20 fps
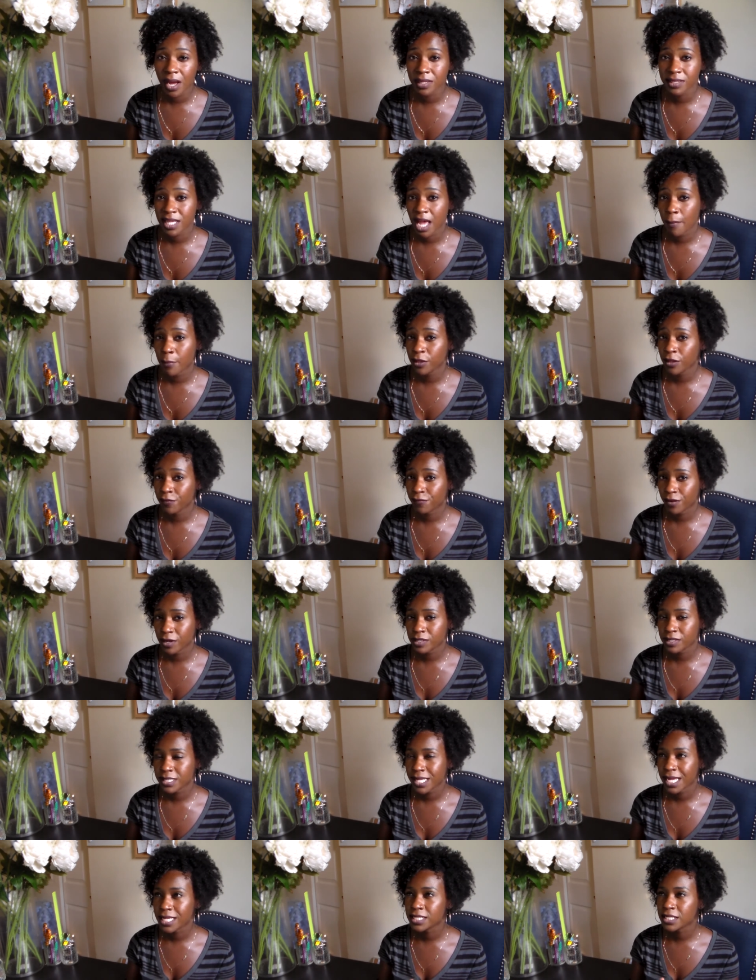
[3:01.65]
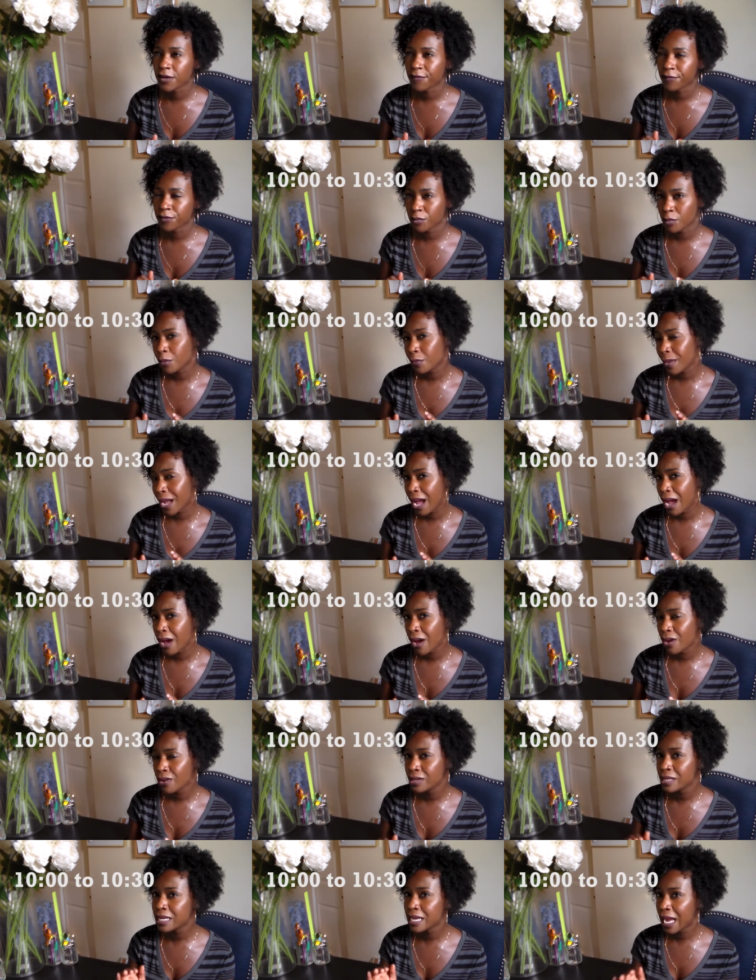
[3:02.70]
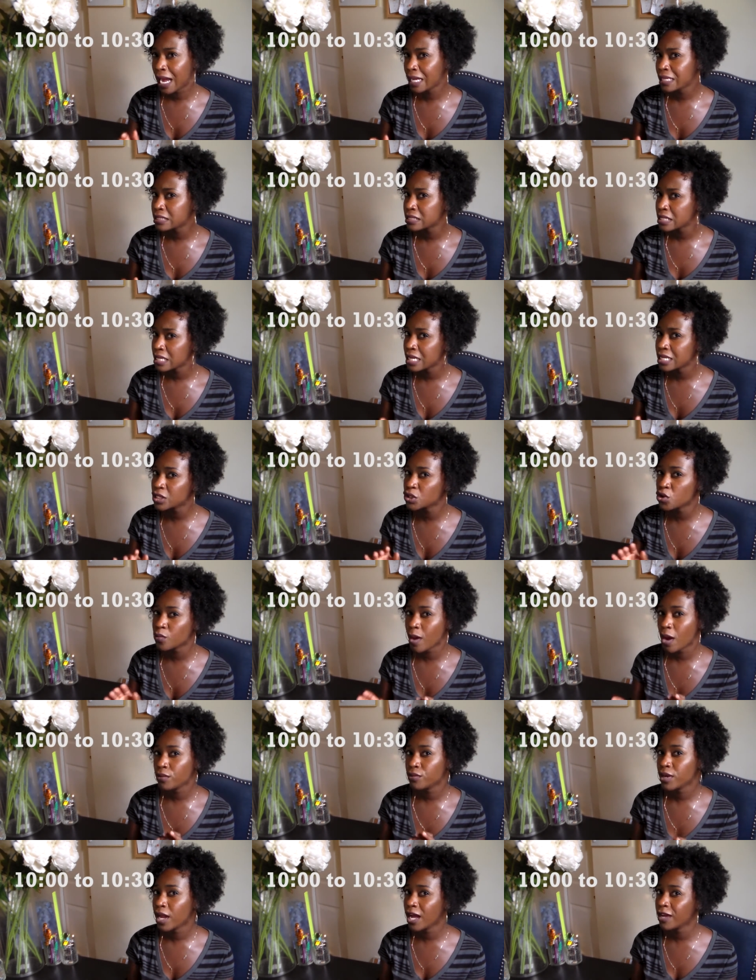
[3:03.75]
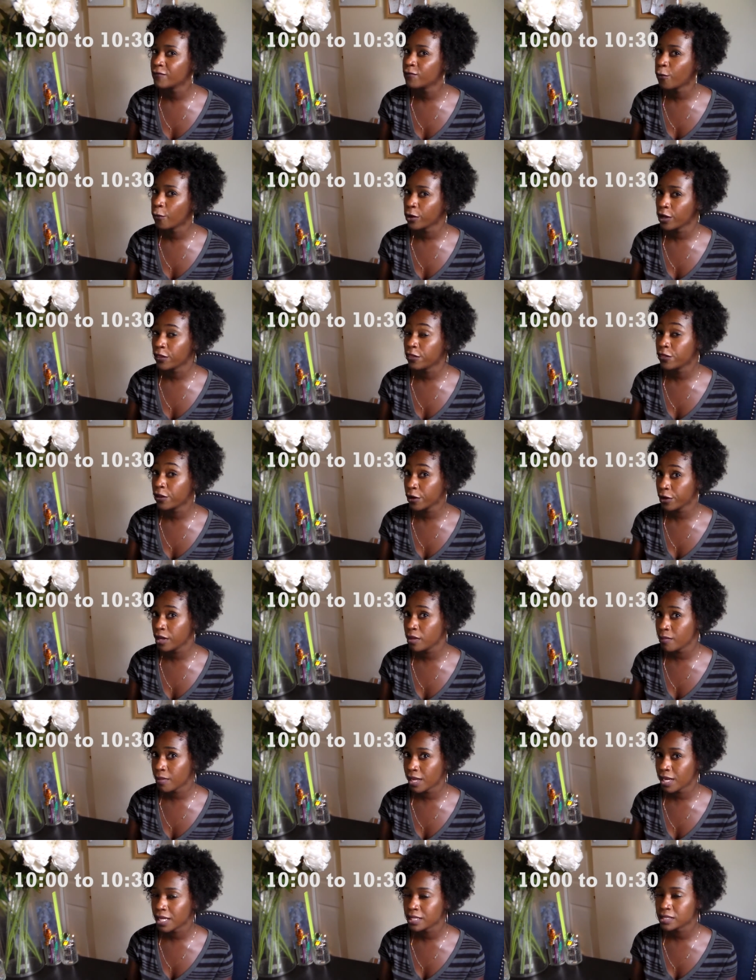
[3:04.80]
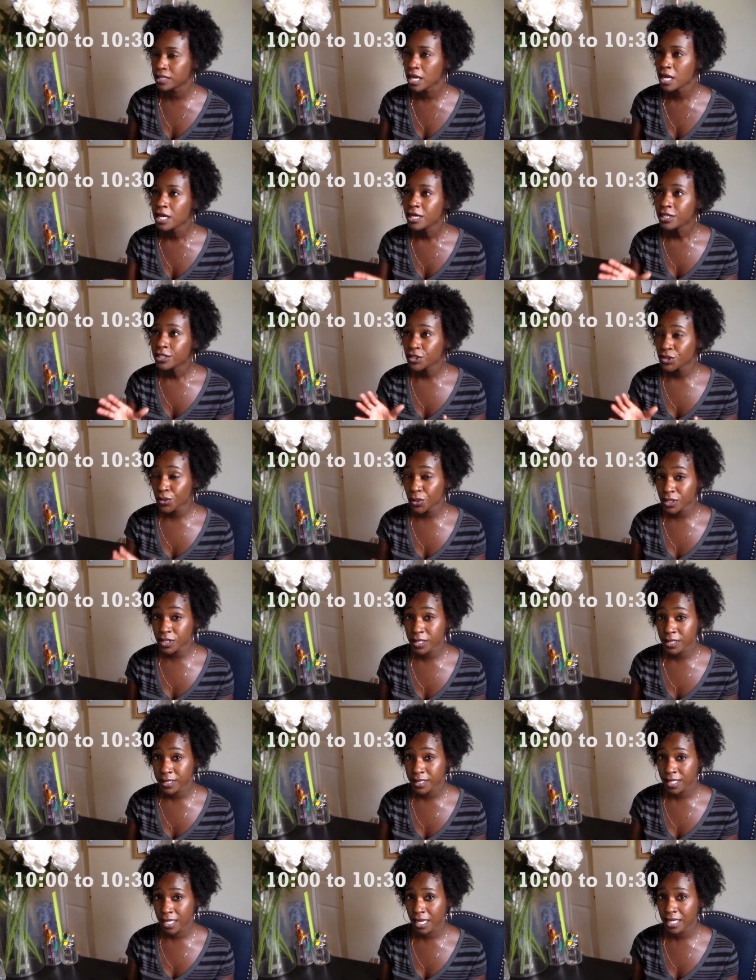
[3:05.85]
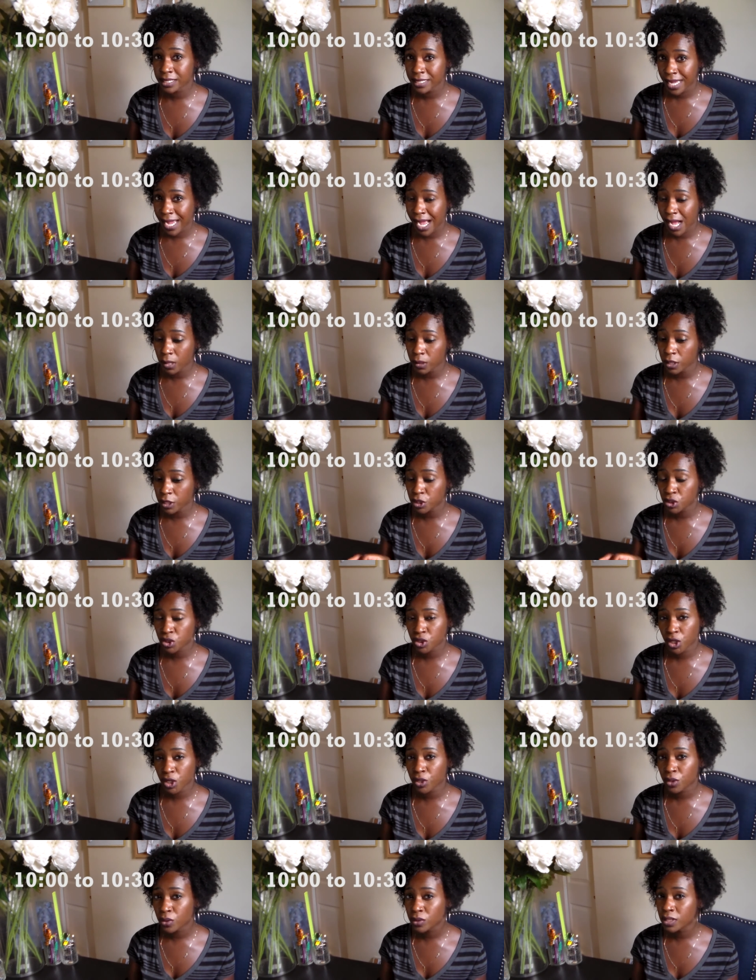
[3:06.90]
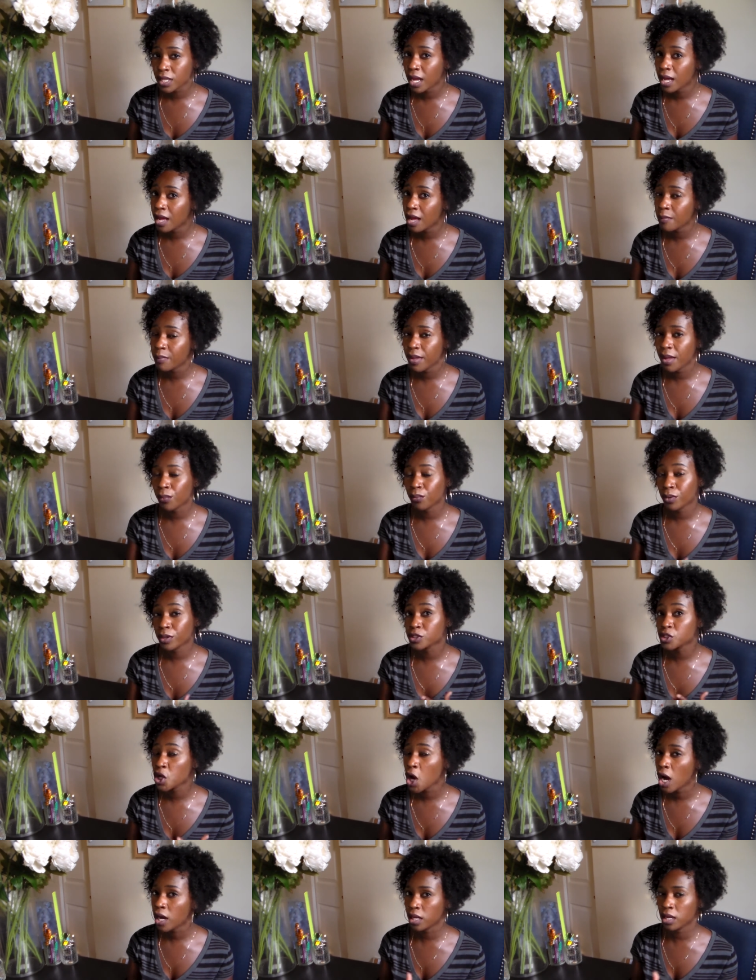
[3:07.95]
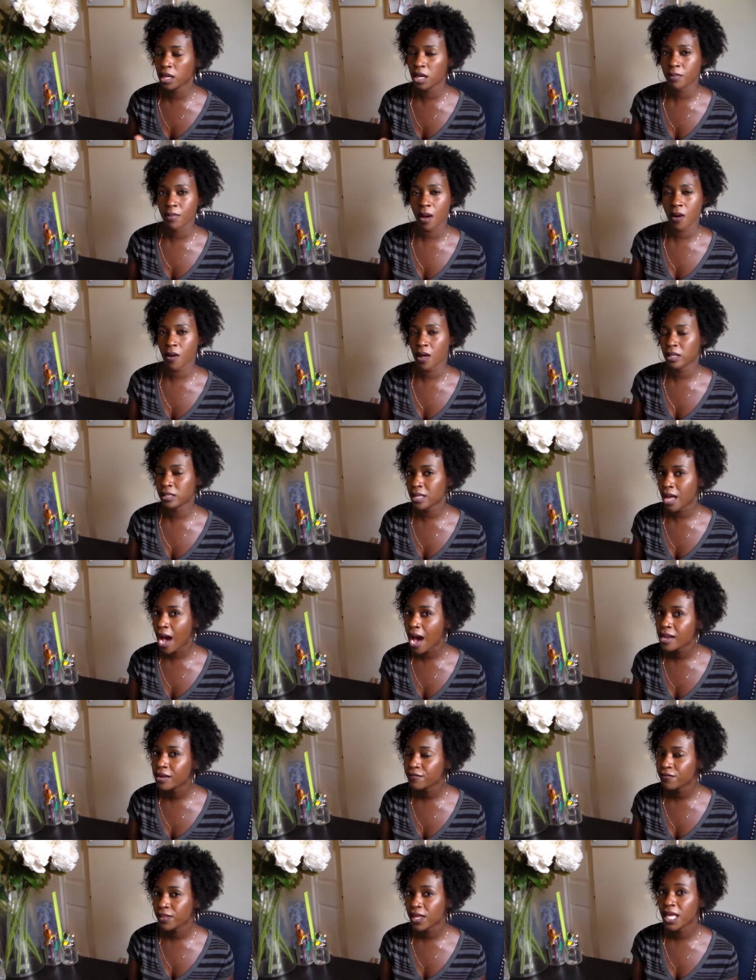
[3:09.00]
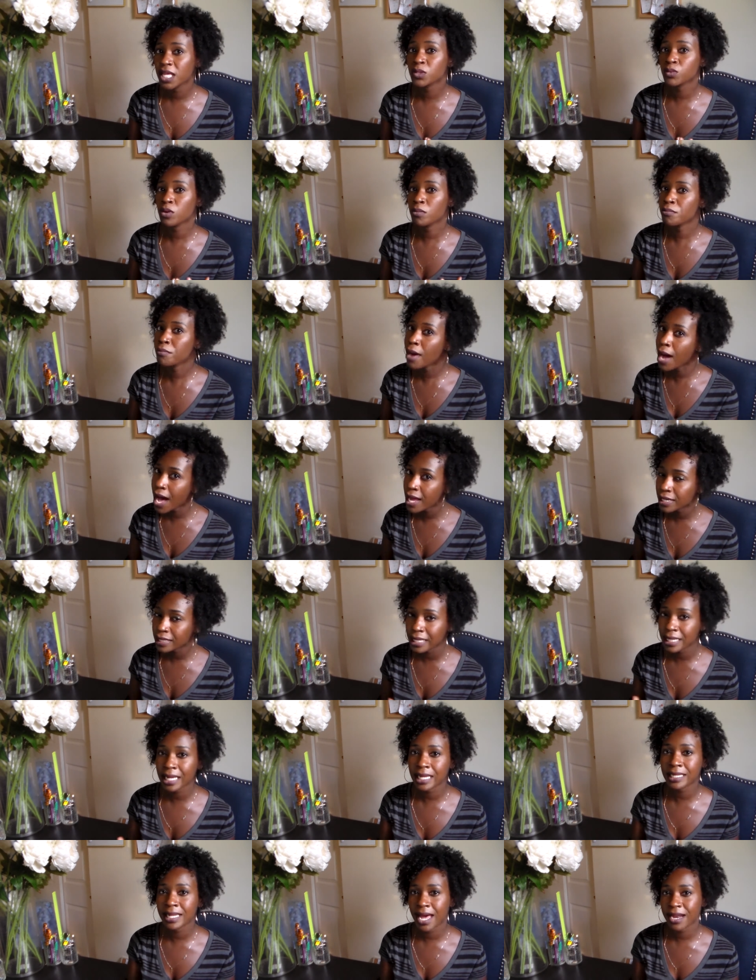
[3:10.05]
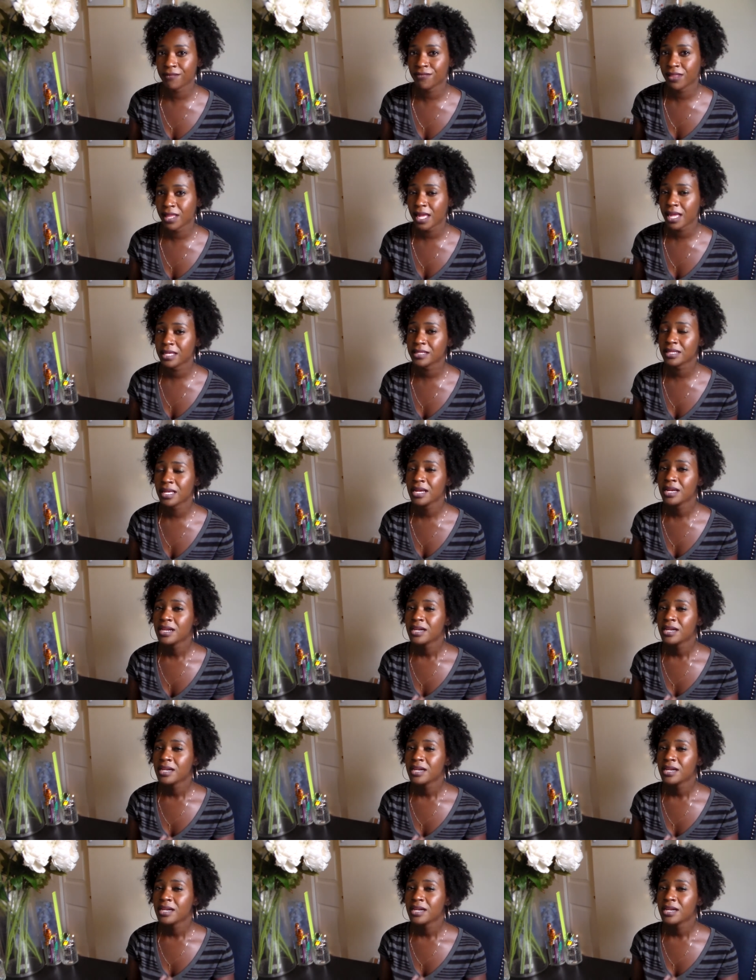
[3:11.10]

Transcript: long time on the first day. So from about 9:10 to about 9:40, 30 minutes. Students are sitting down, they're circled up, and we're talking about a lot of things, we're modeling a lot of things.